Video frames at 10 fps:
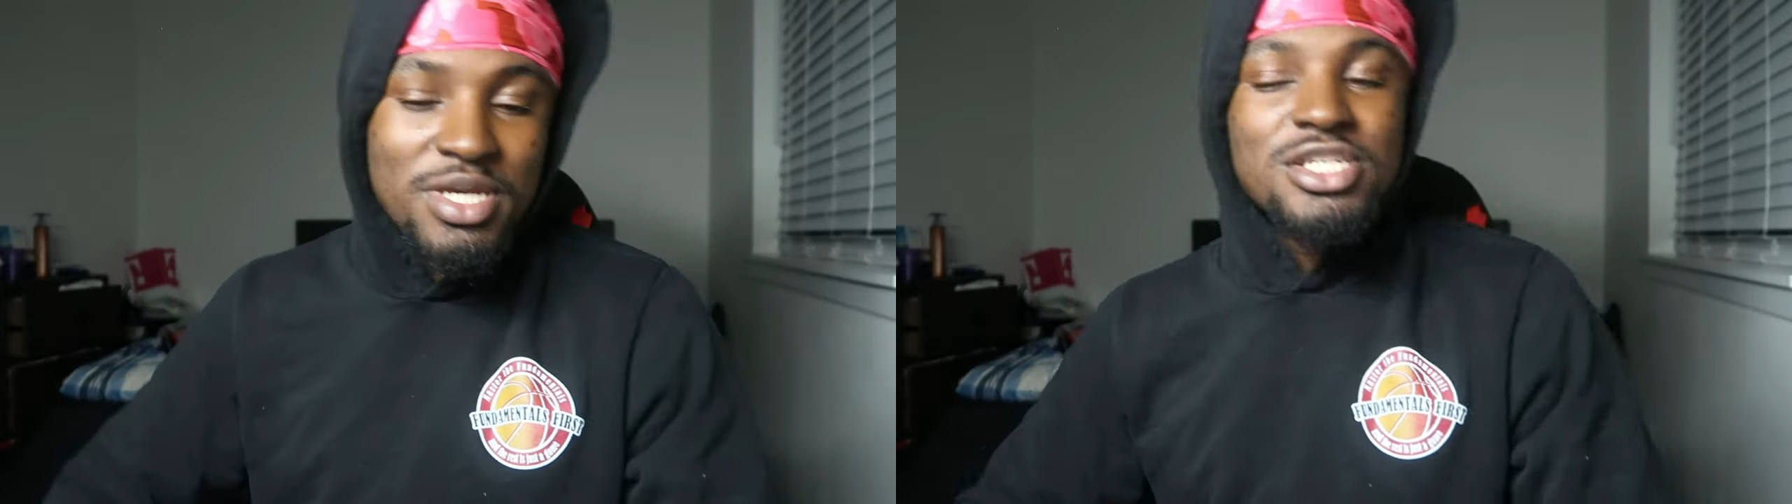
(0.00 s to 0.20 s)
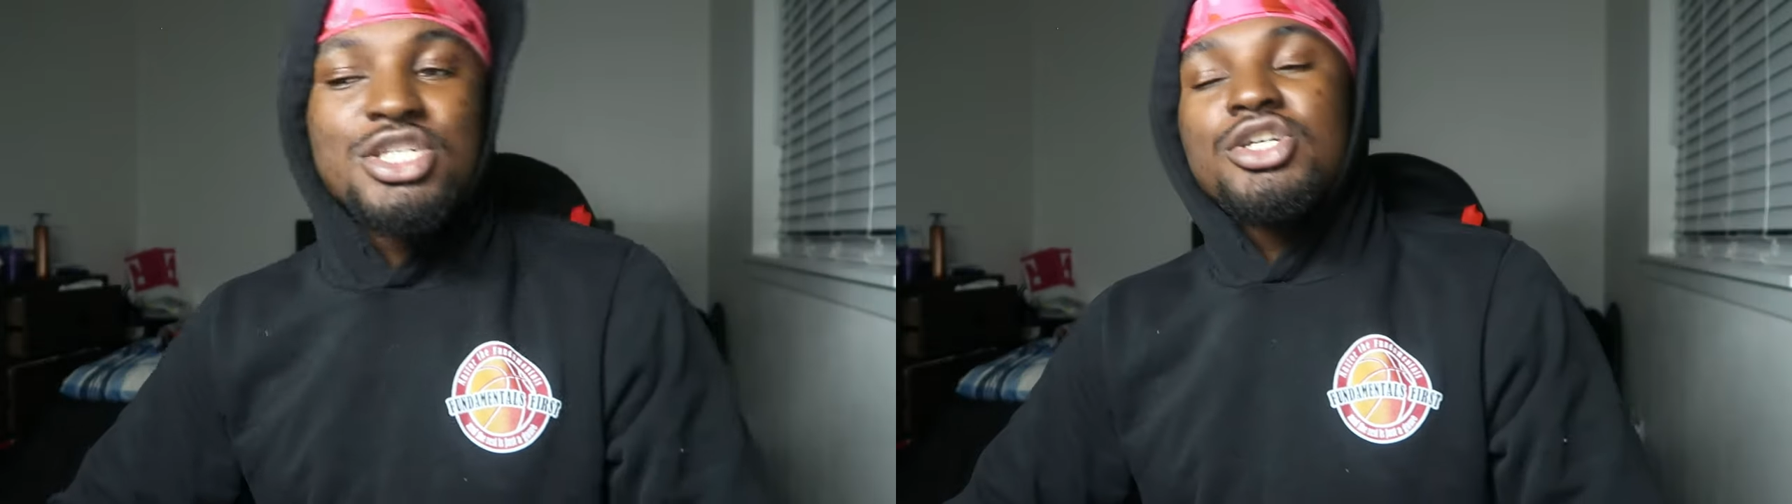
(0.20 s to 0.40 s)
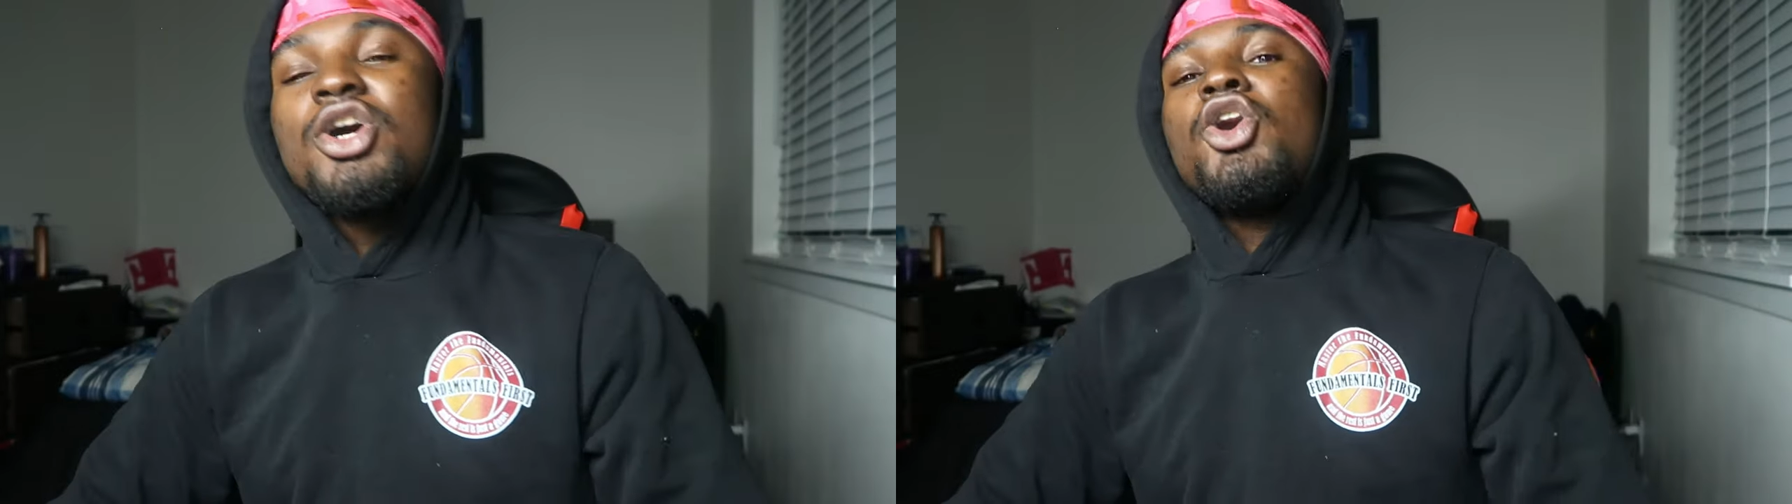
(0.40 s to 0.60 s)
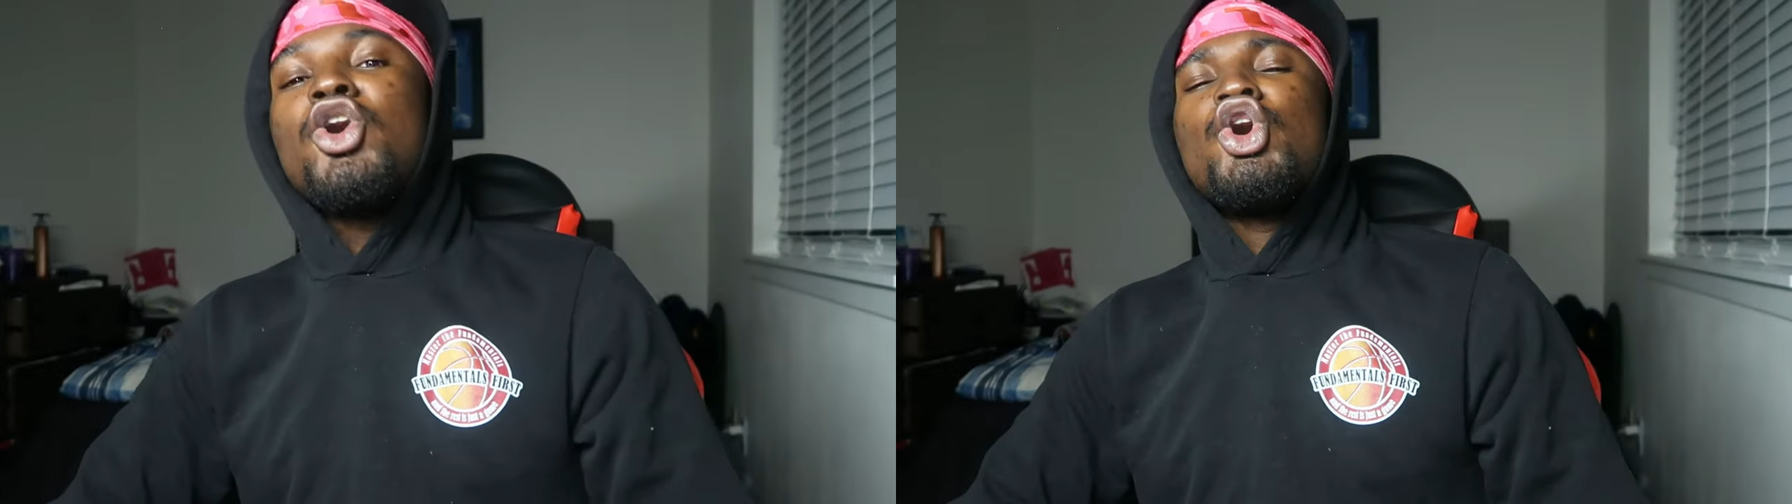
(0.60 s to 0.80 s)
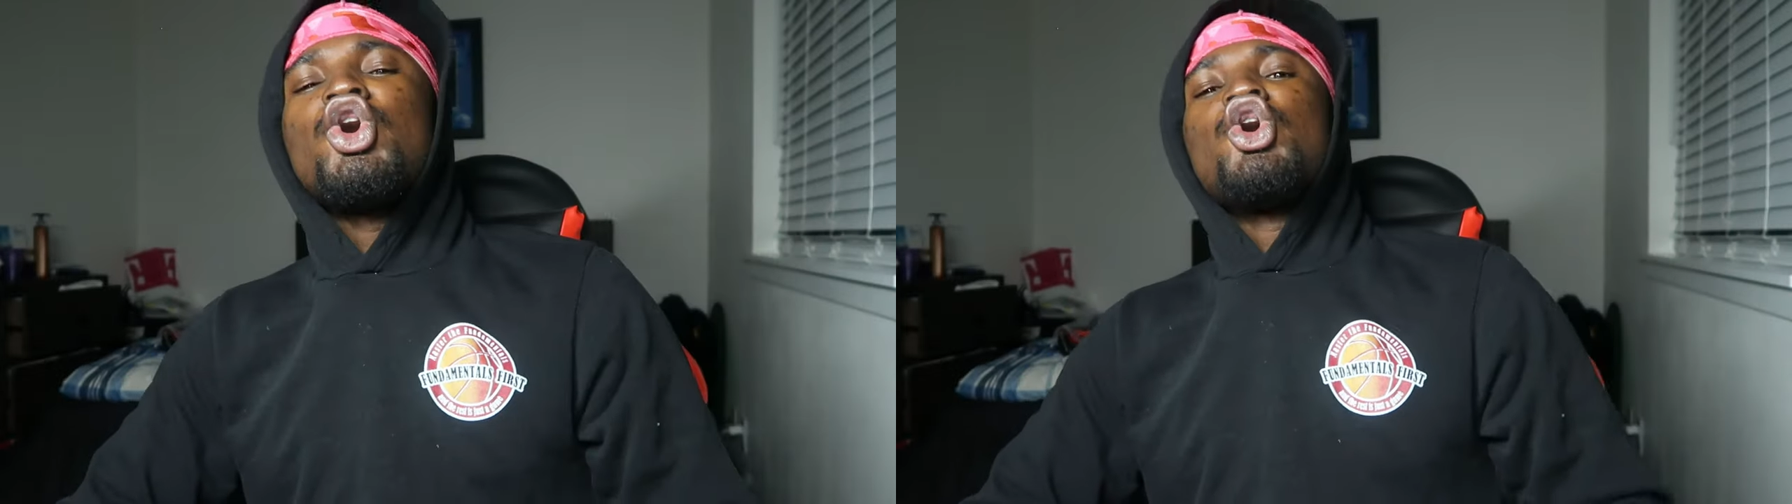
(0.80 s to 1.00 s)

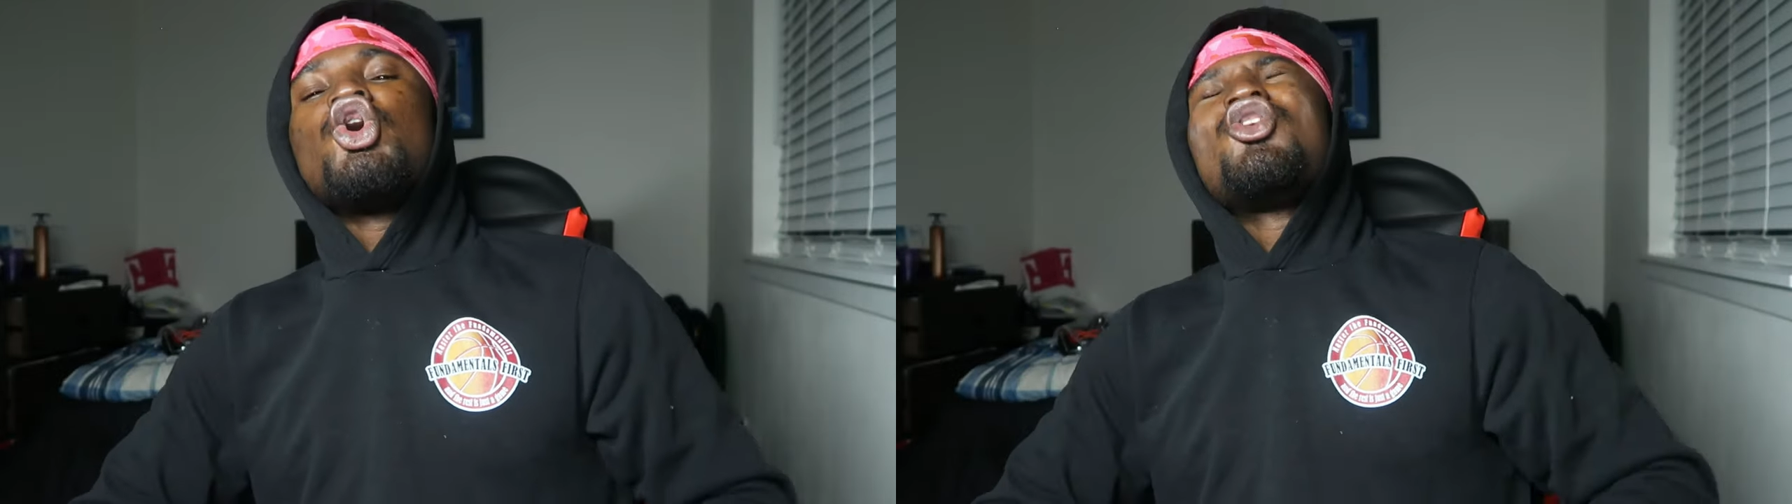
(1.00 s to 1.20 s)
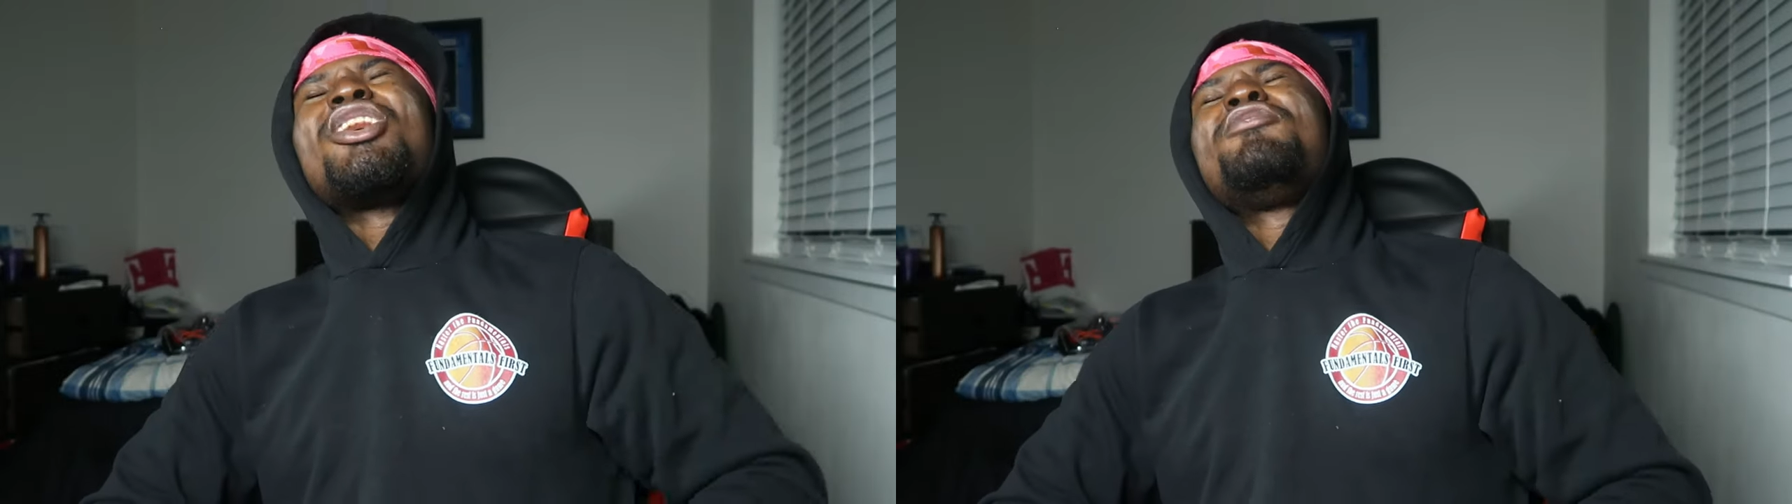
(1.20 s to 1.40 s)
special,